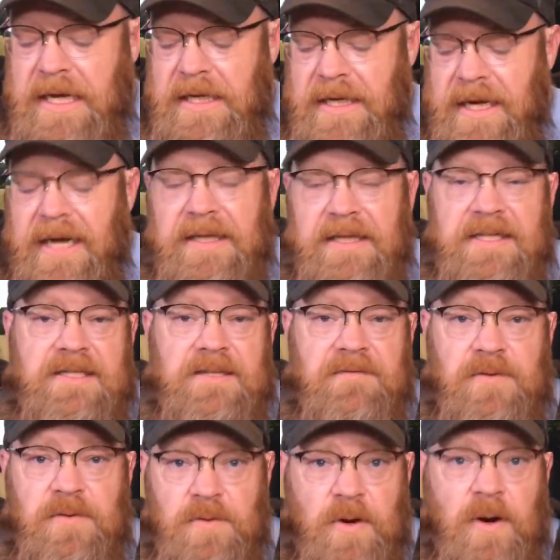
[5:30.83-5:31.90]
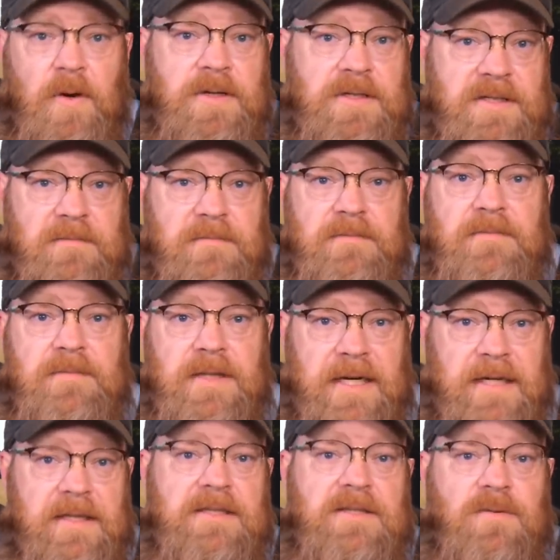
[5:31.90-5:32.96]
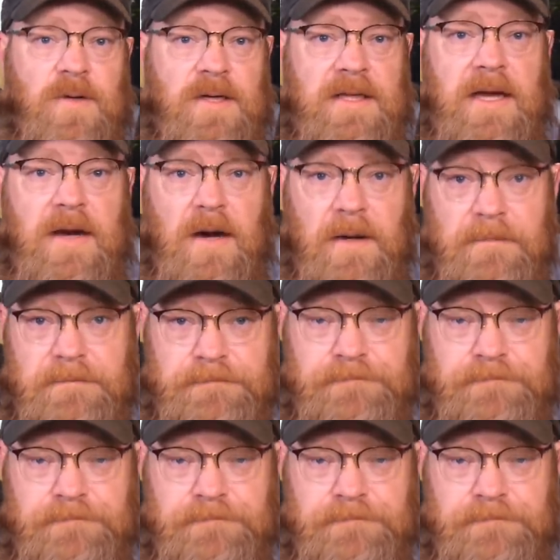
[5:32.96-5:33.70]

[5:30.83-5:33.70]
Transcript: You got a list of who owns them, you got a list of what they are.